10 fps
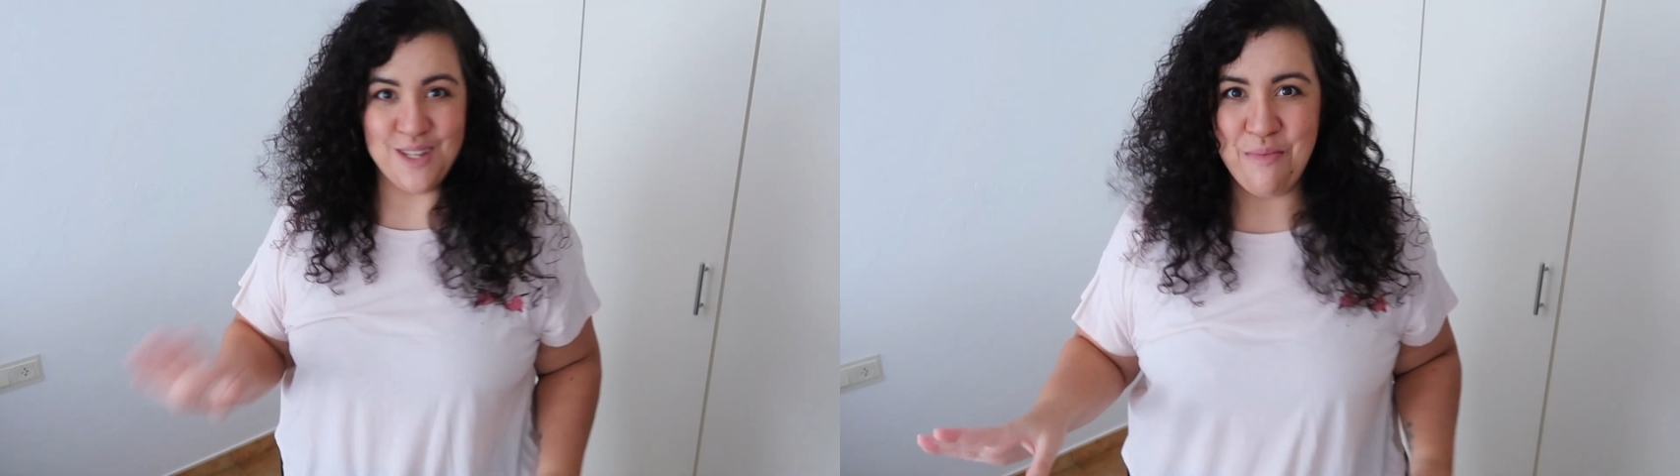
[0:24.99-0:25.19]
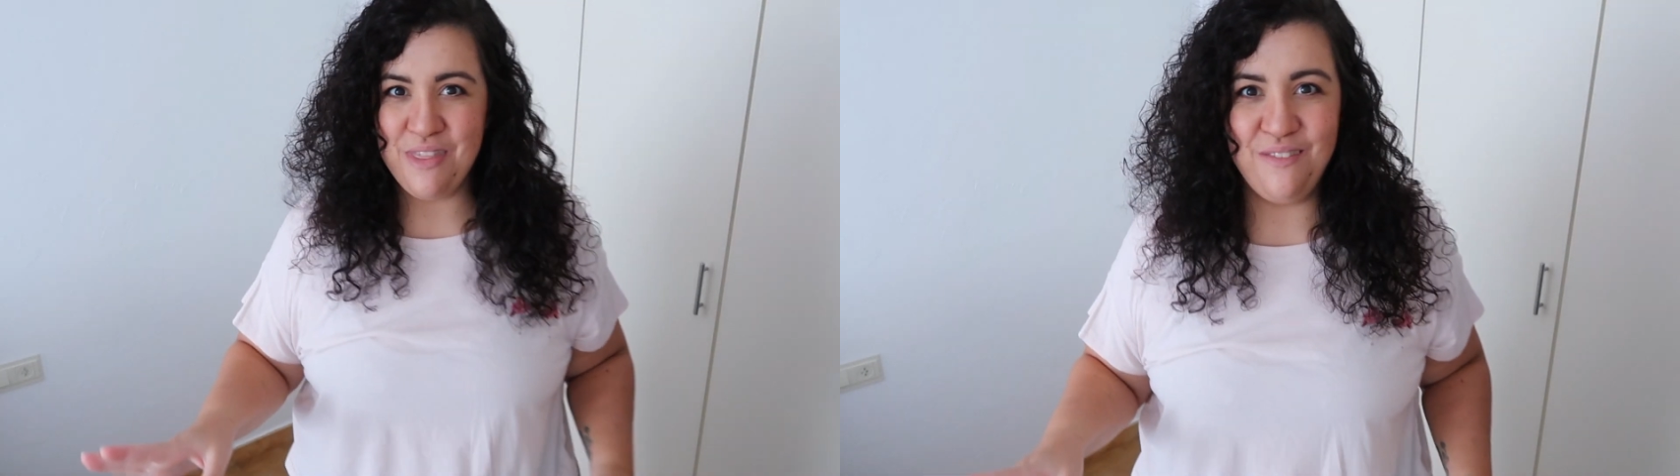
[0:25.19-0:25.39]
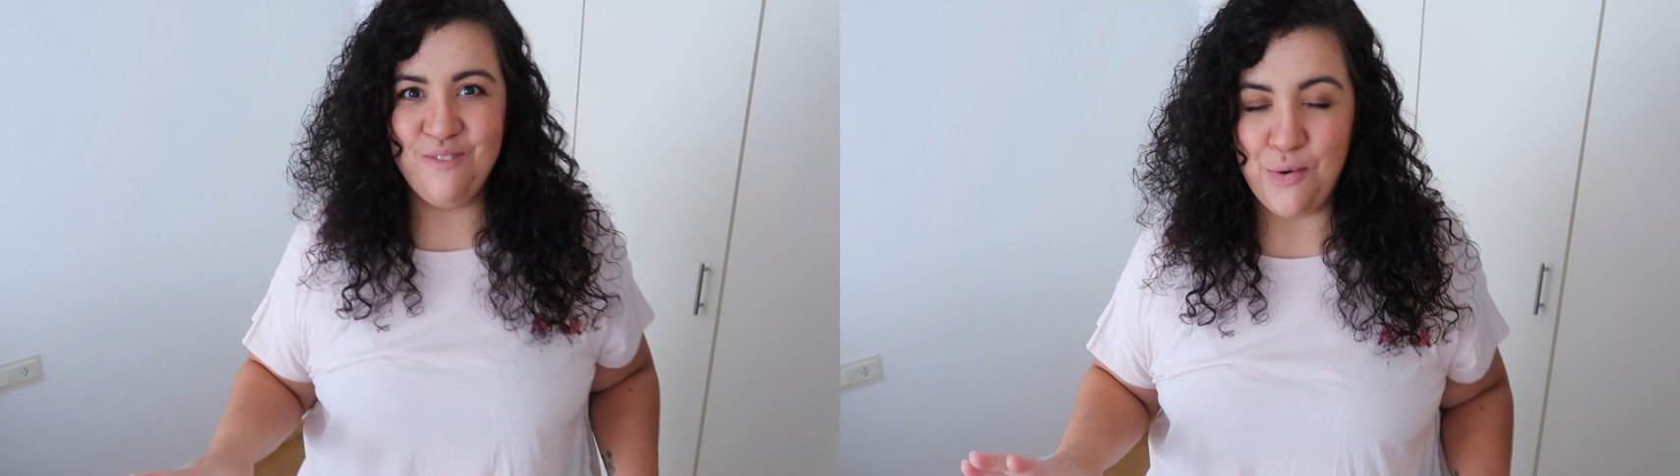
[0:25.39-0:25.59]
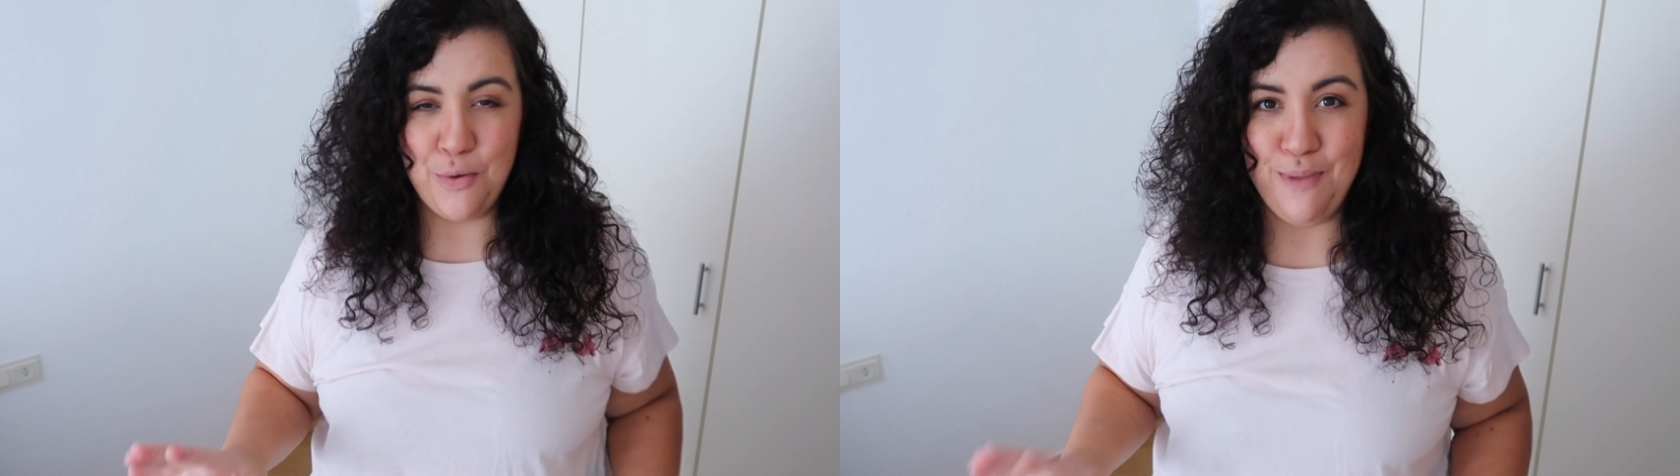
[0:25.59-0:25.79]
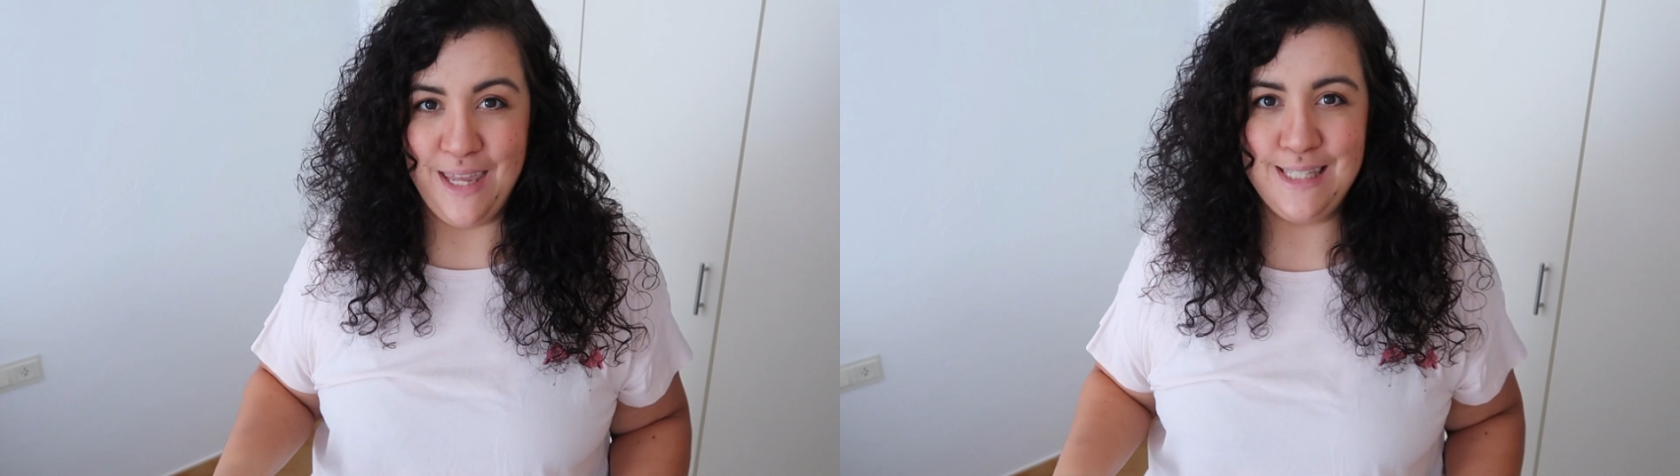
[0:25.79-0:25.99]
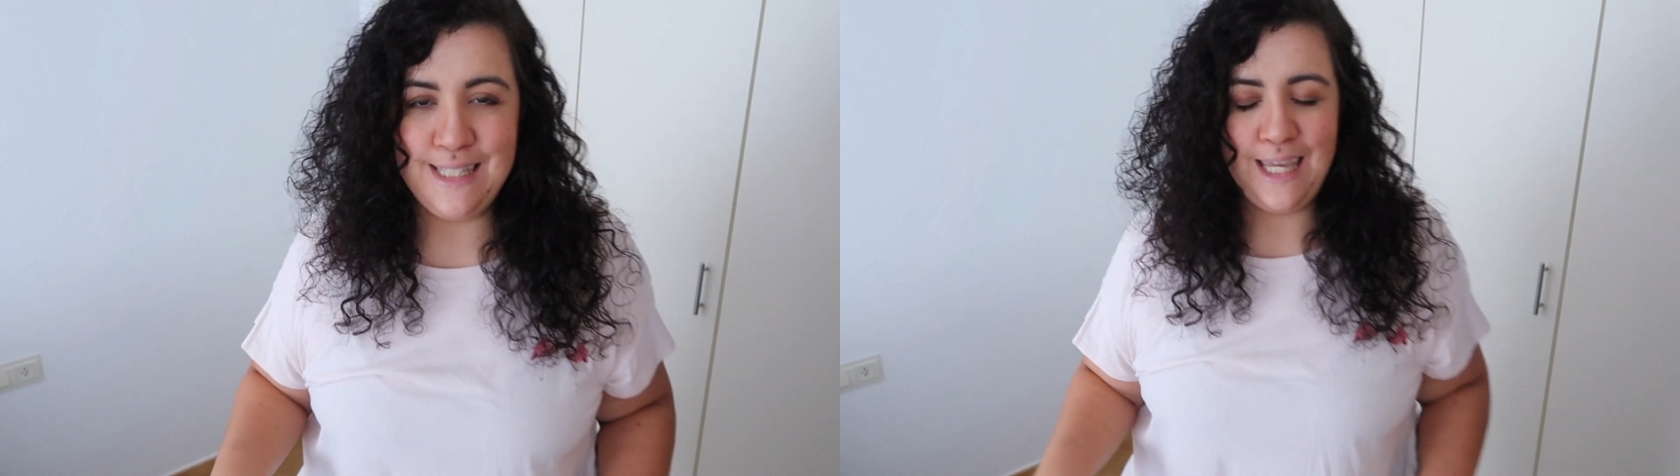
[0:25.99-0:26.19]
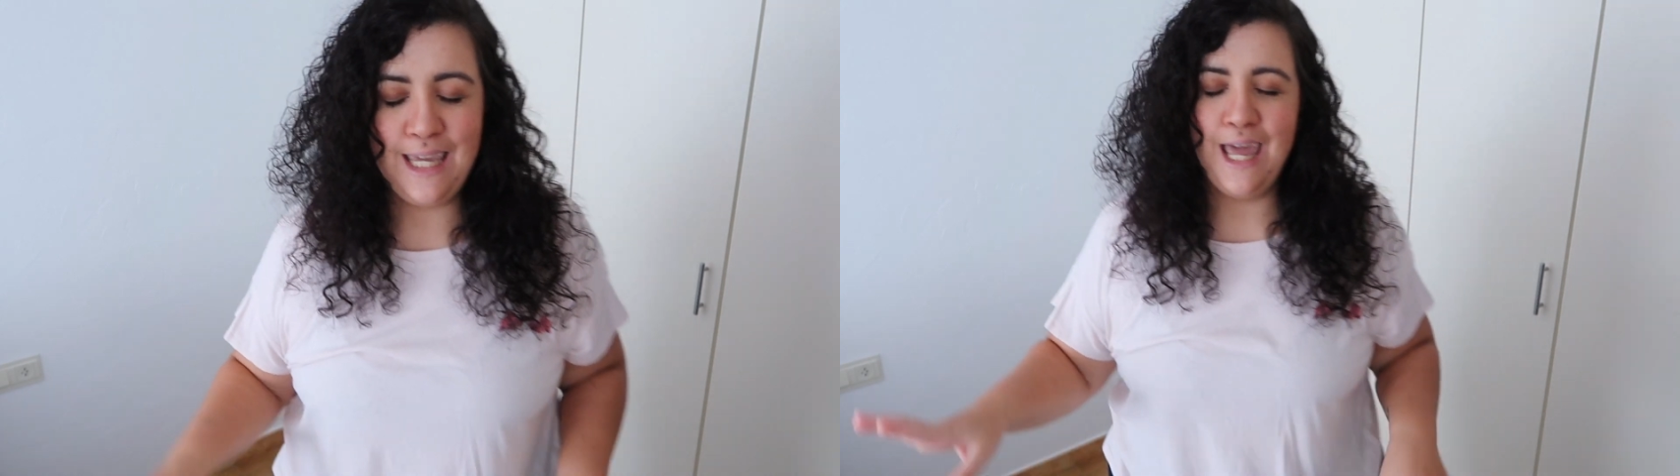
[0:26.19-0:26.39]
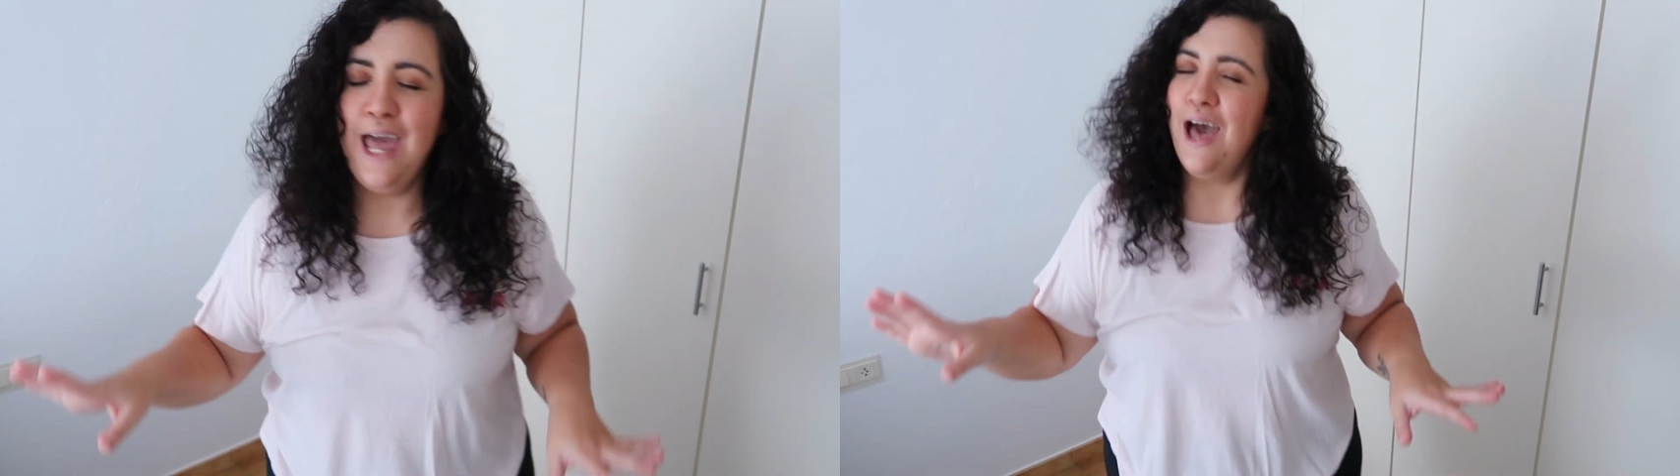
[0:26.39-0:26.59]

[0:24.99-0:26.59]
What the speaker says: something very basic.